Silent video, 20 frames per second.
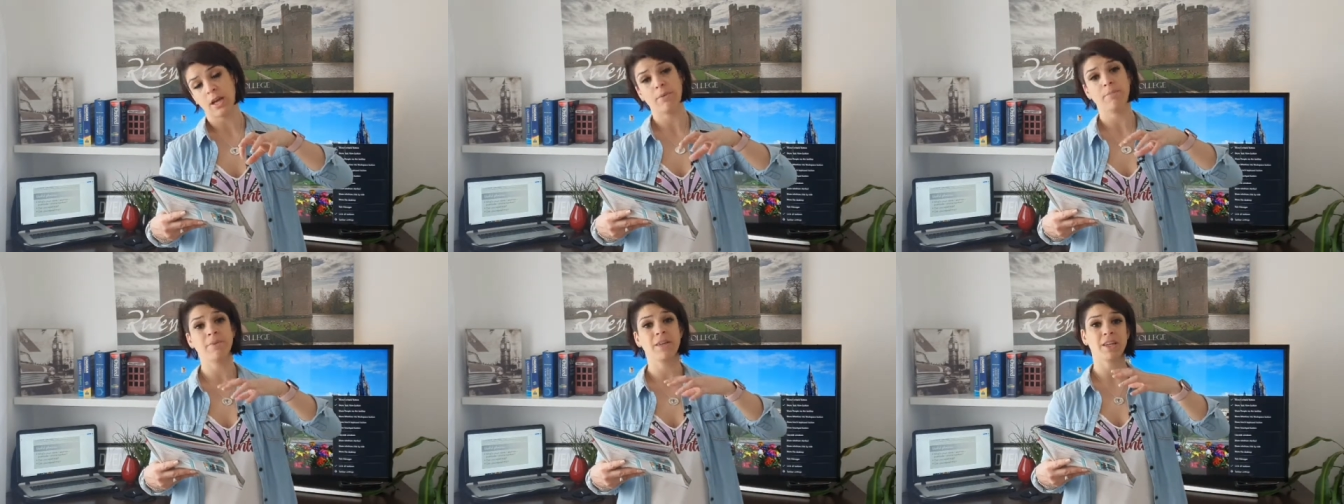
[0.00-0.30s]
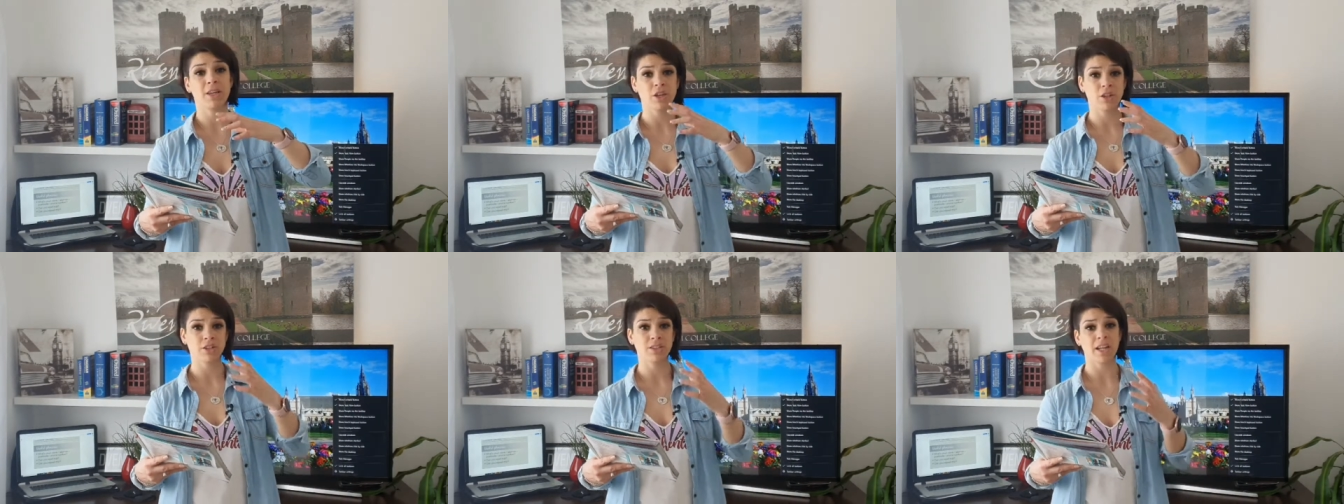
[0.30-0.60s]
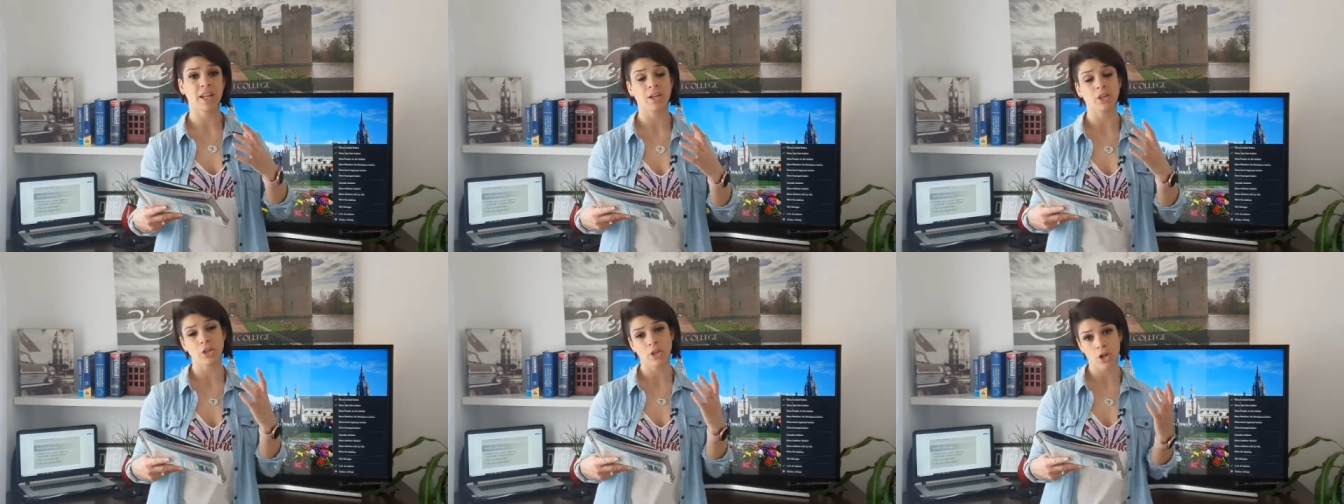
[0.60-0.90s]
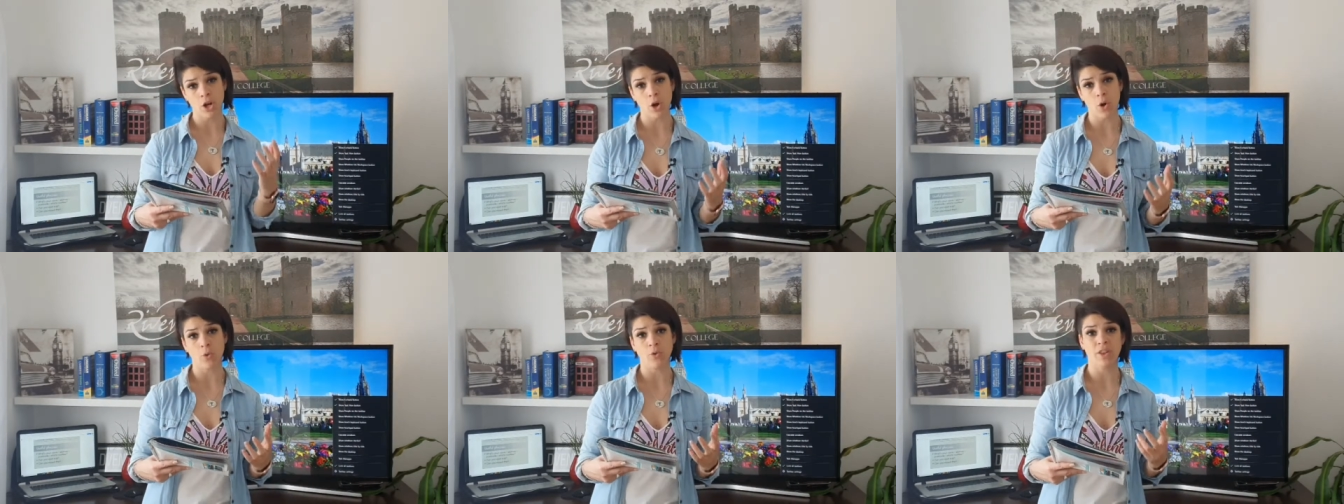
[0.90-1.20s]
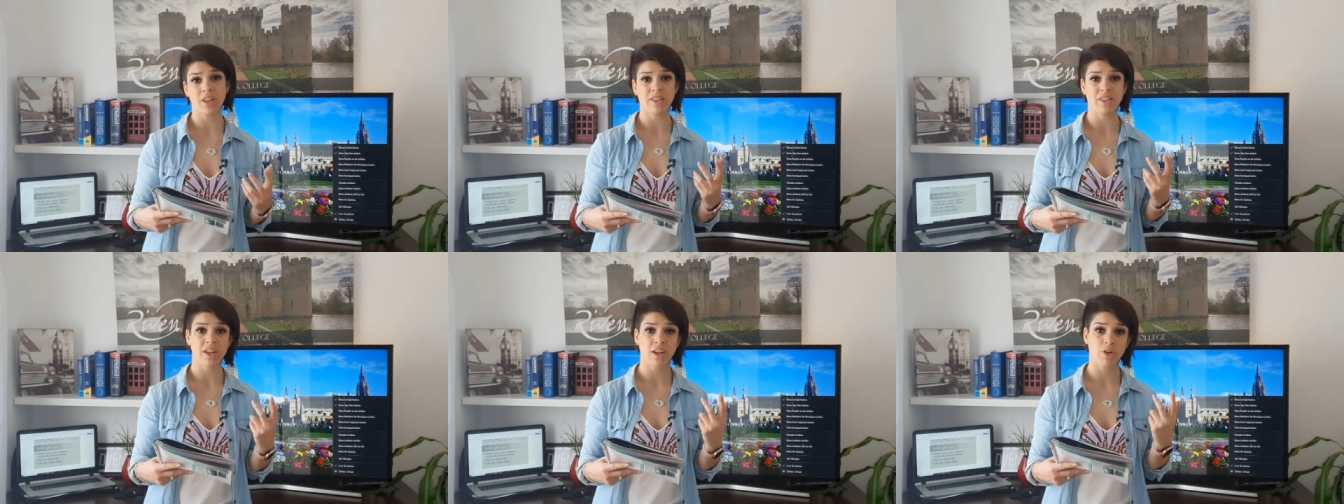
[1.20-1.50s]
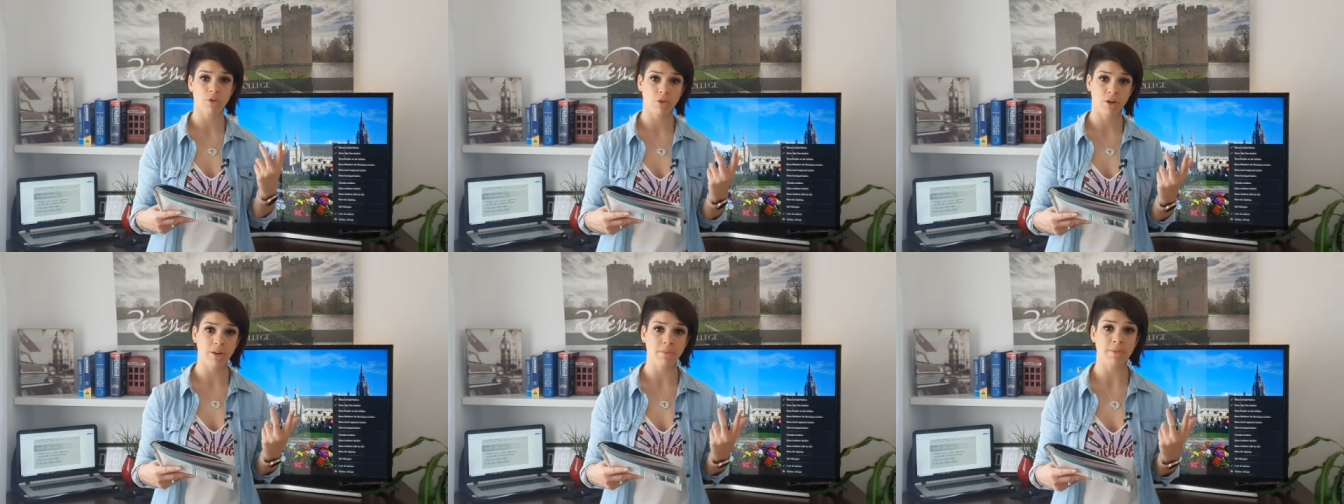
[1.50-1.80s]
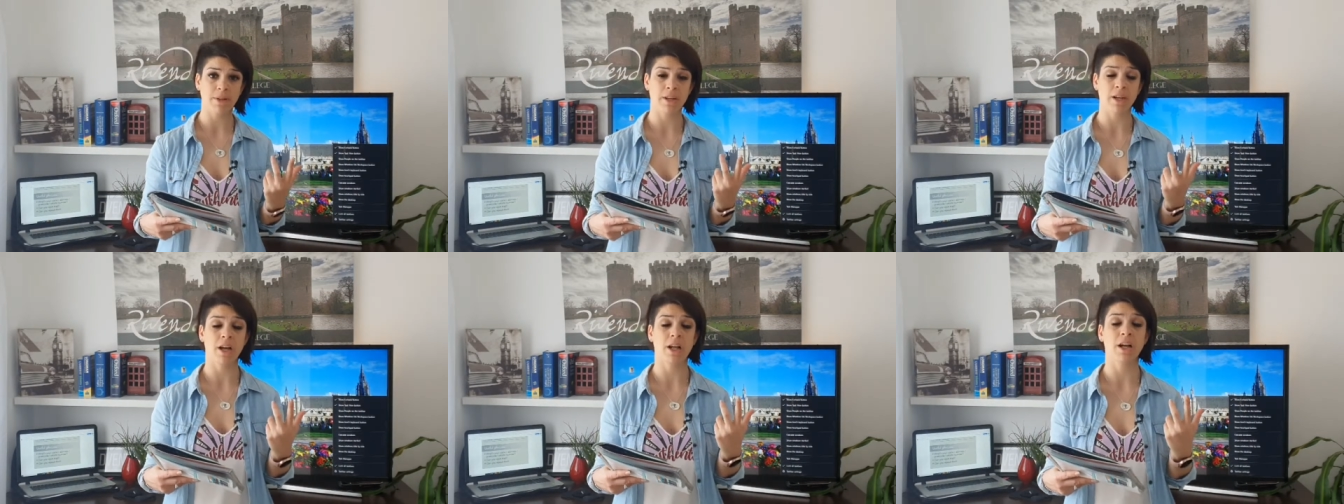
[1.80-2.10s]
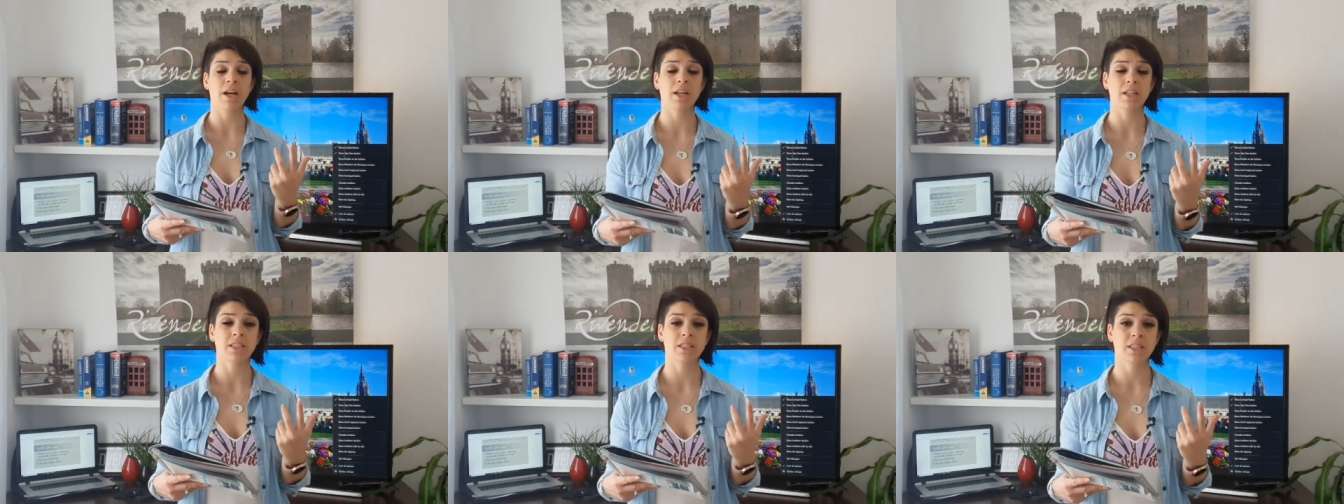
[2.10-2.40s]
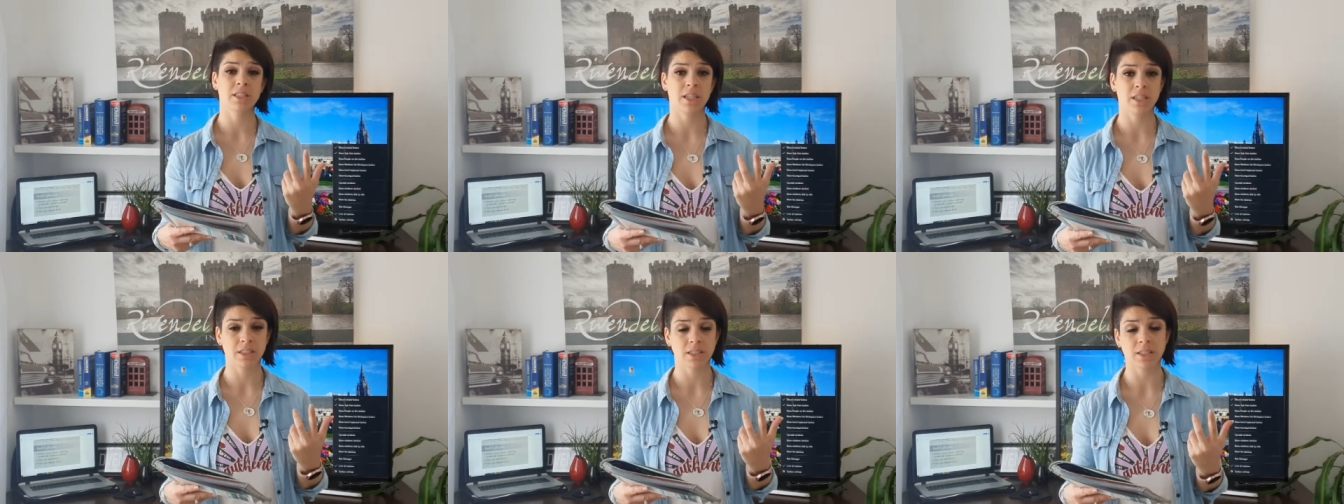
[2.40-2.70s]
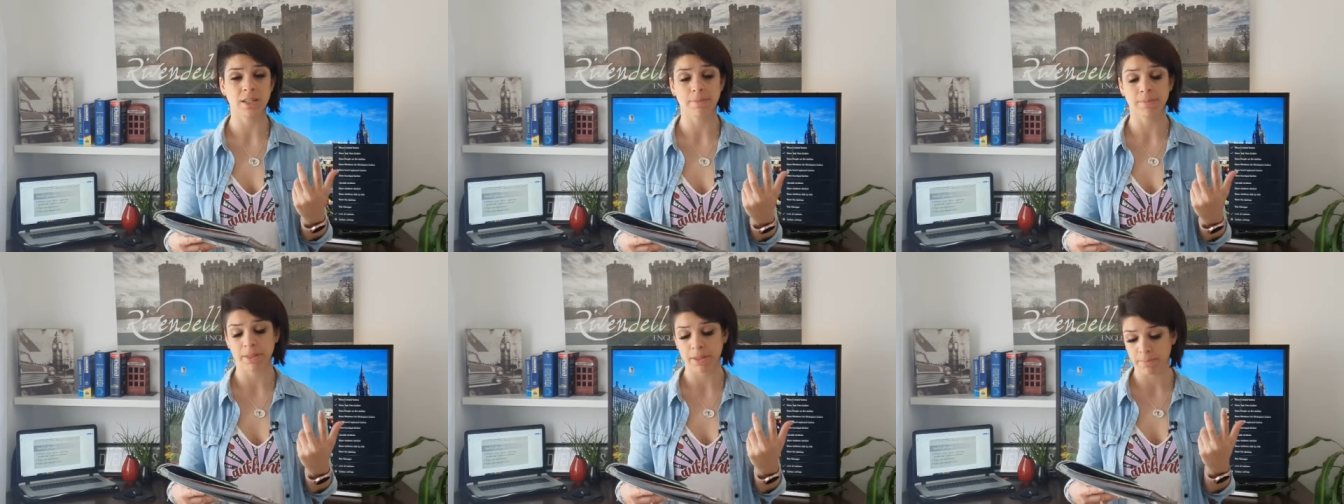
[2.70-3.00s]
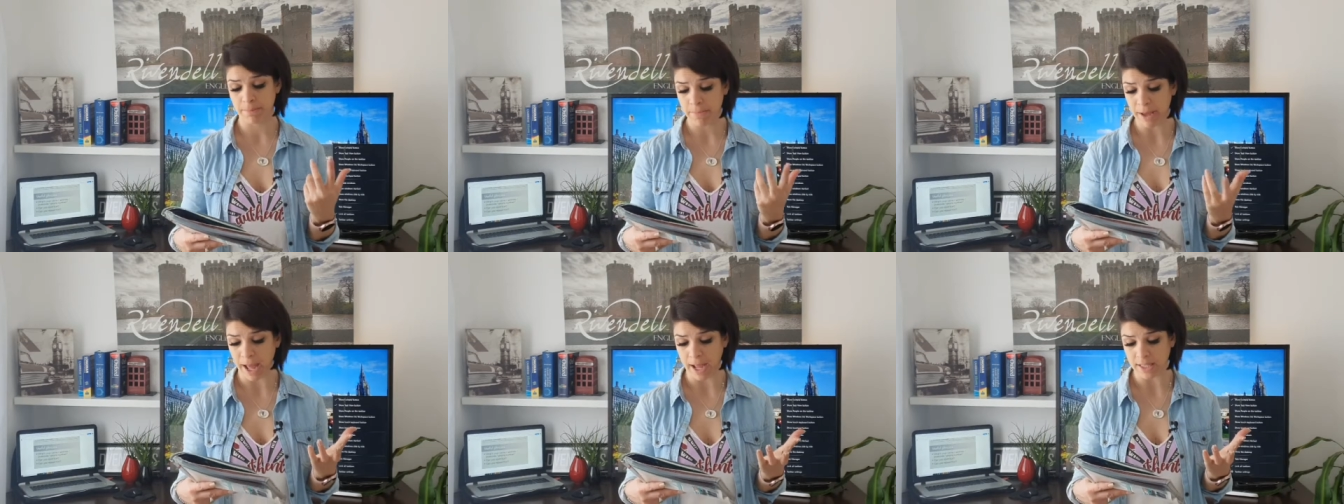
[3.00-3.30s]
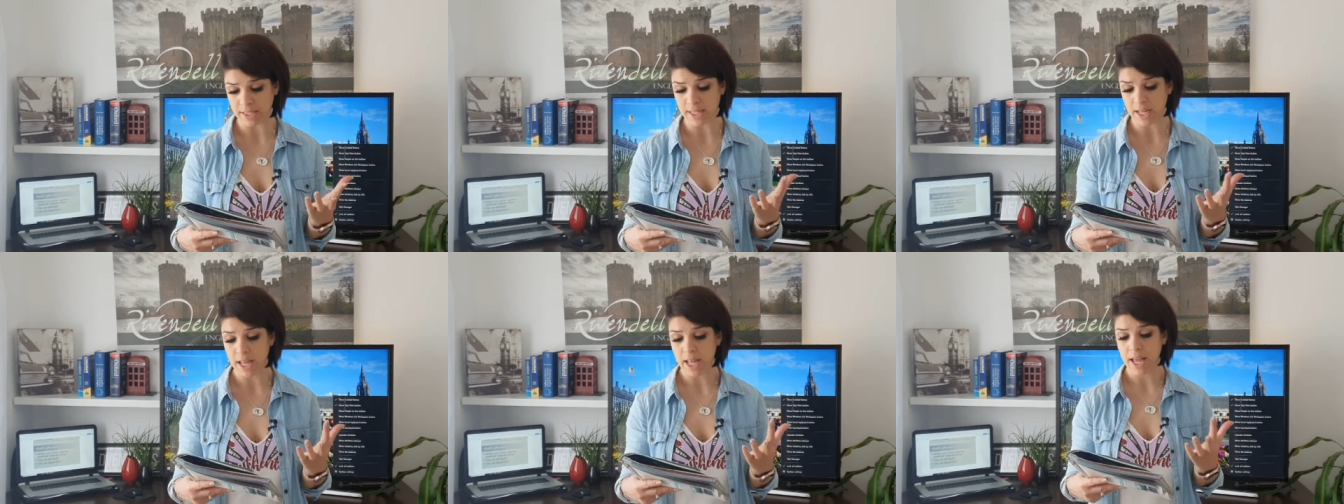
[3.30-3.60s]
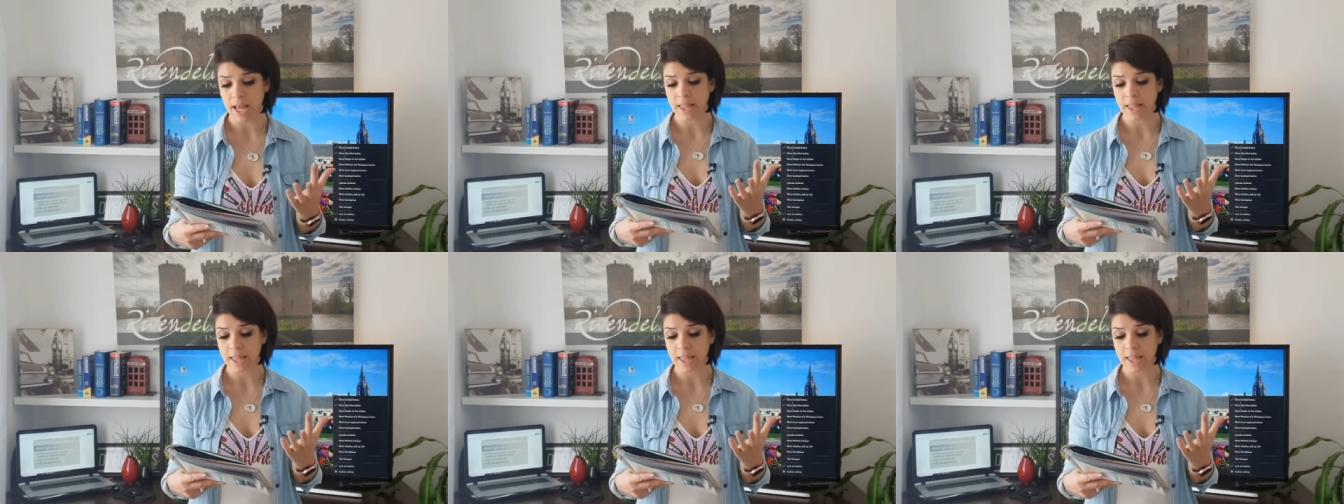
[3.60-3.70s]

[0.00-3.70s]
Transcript: because they know that the criminal has done something bad,